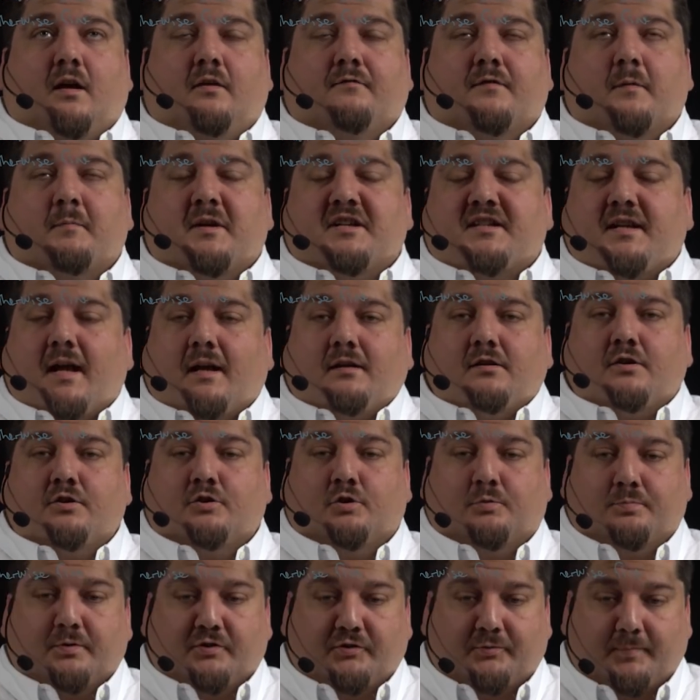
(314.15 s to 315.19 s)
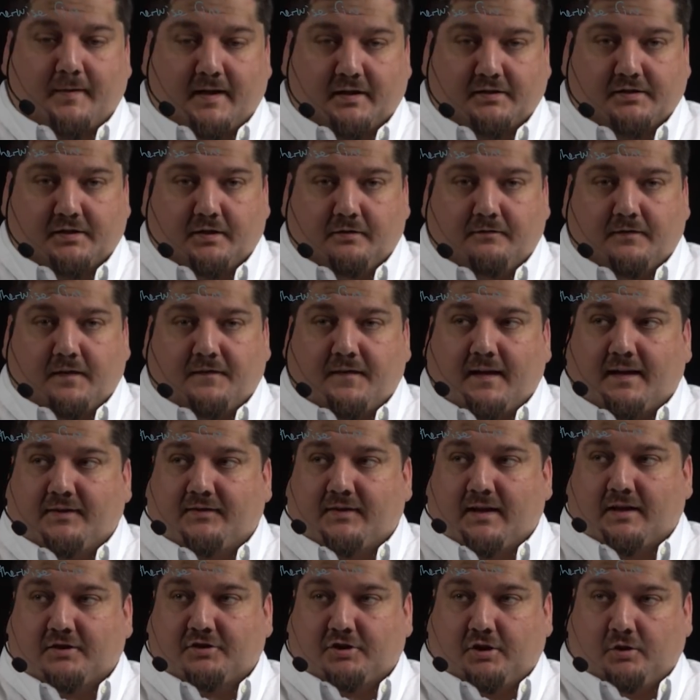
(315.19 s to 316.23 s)
from a technical perspective,
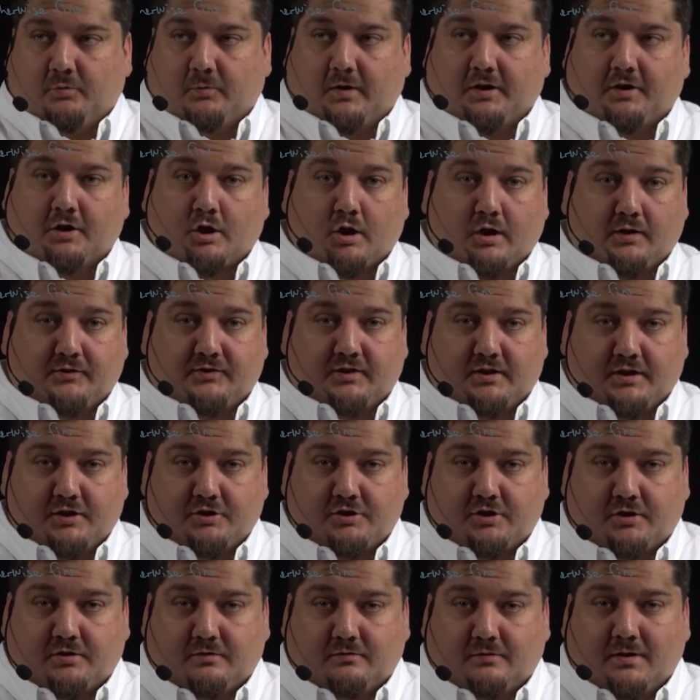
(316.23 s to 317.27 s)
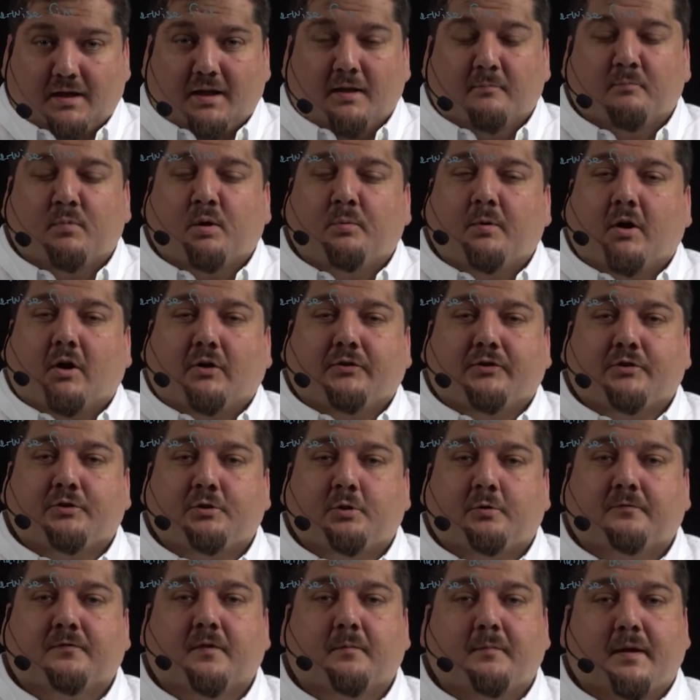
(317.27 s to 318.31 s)
that's actually what caused an issue. But we also
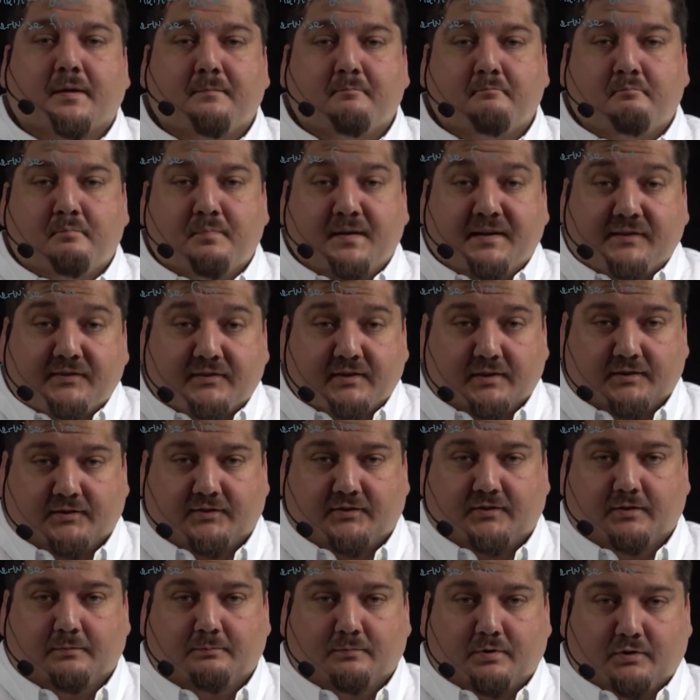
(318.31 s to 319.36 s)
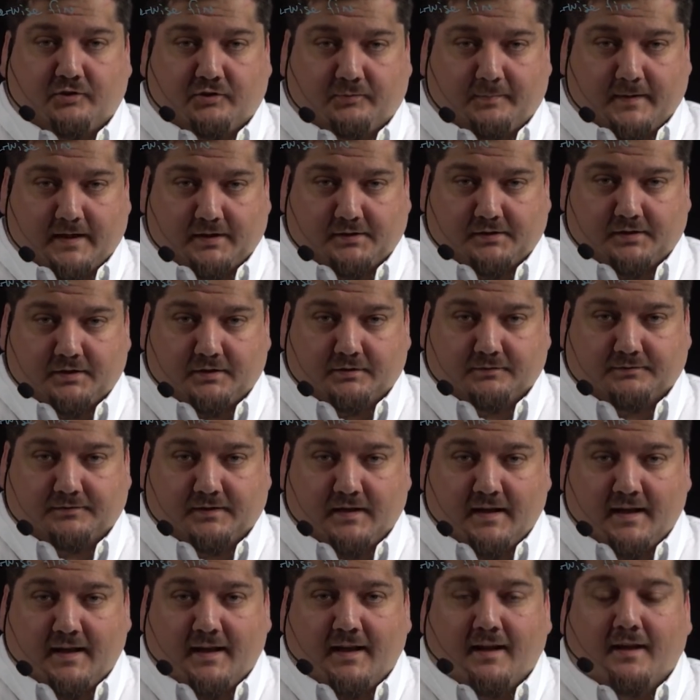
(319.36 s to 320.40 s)
know from a business
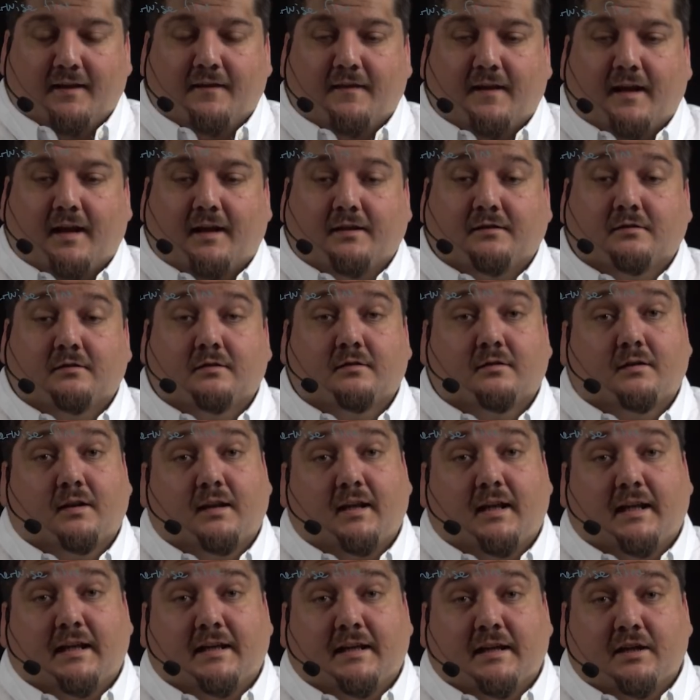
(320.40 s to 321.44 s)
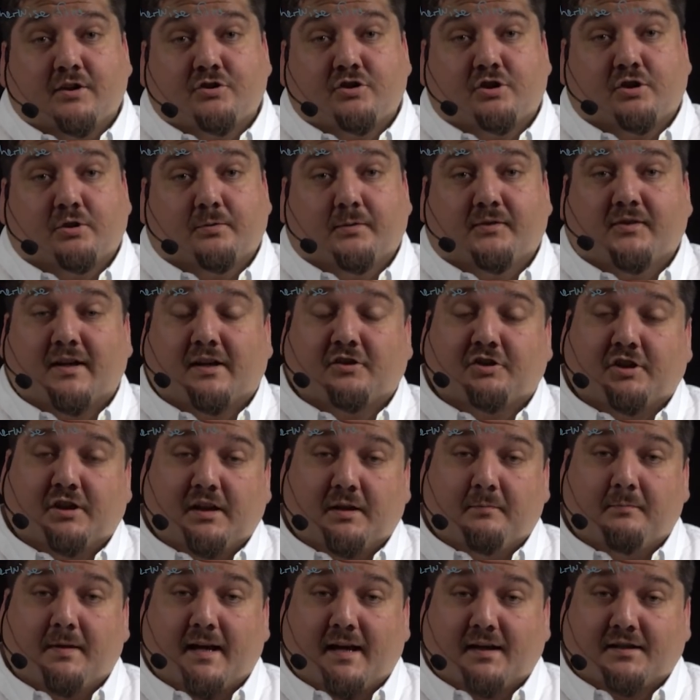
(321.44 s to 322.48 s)
perspective that an issue is actually
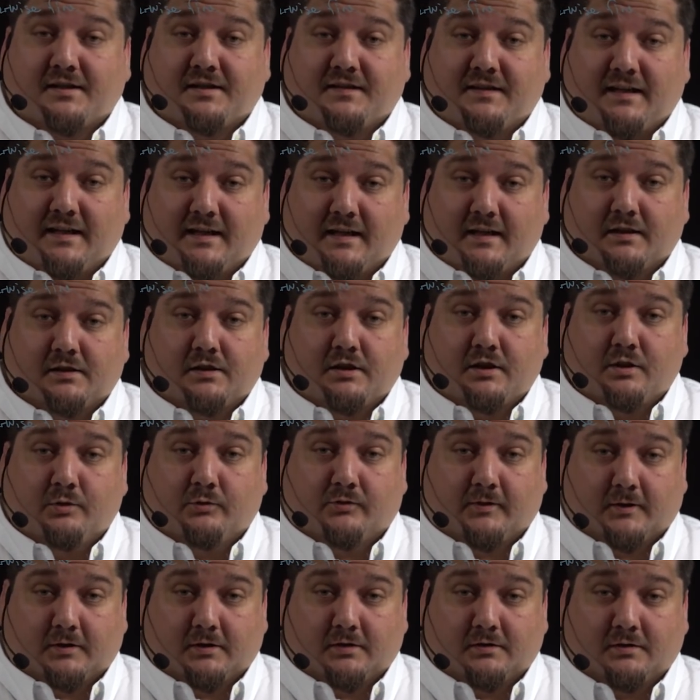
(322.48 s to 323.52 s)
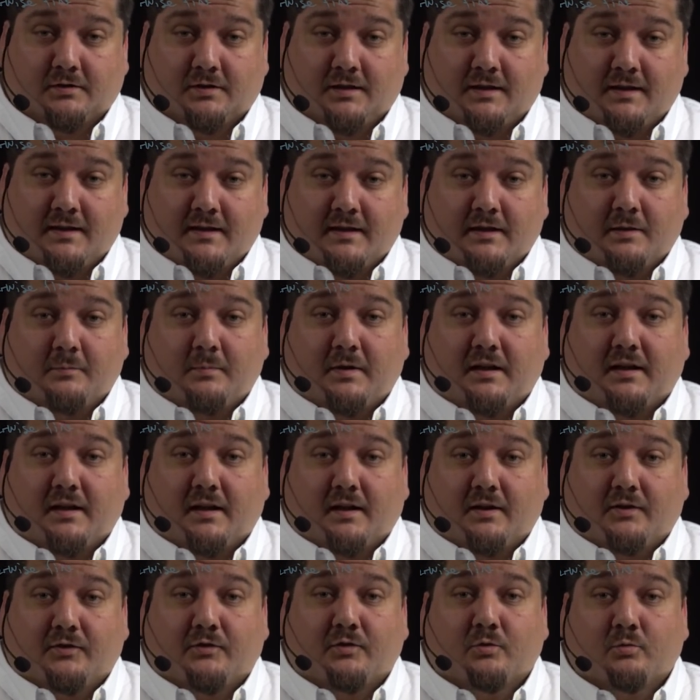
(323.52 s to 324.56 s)
impacting the end user,
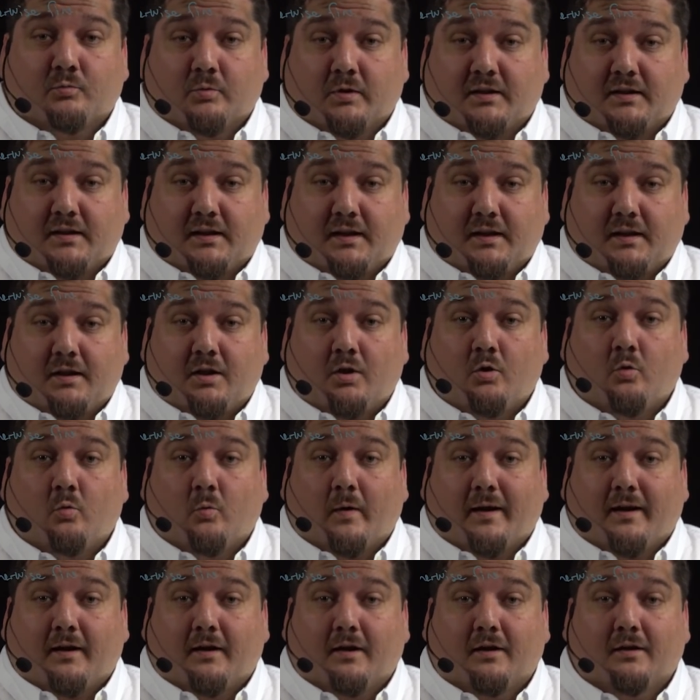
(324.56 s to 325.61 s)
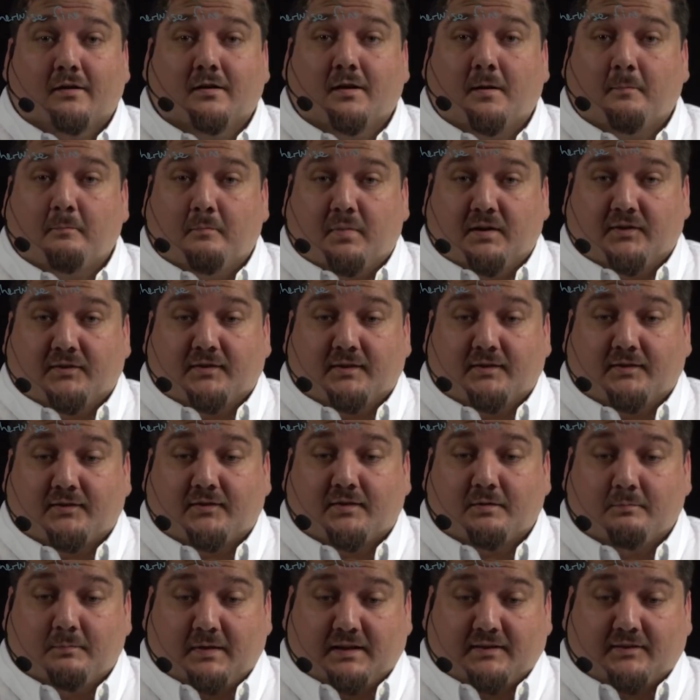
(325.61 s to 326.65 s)
because really where
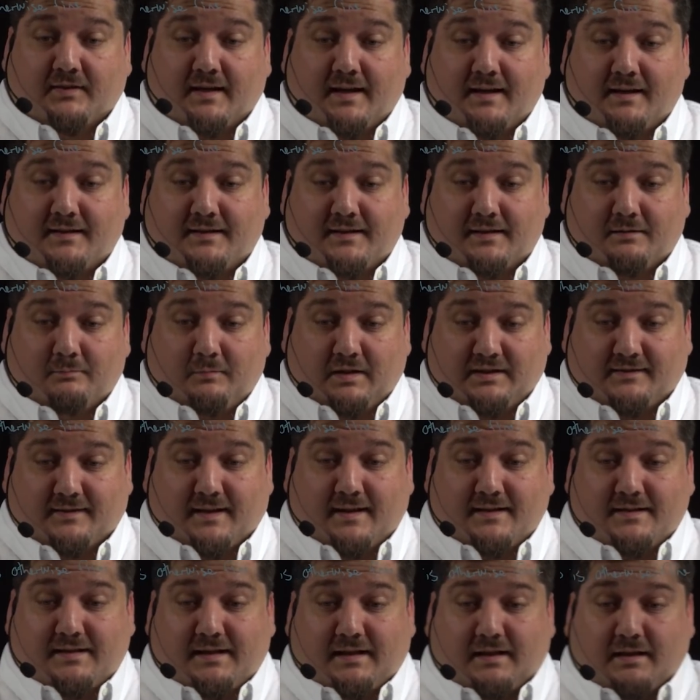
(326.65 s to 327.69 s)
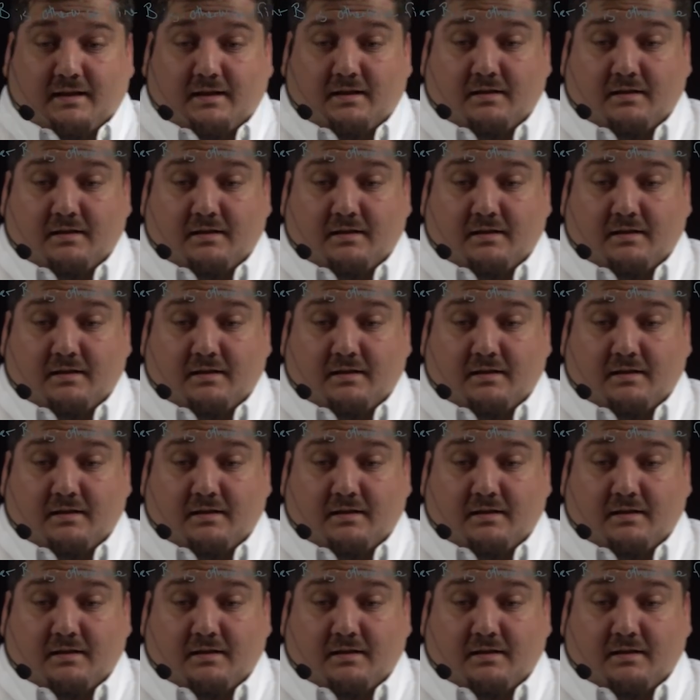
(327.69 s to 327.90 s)
business meets IT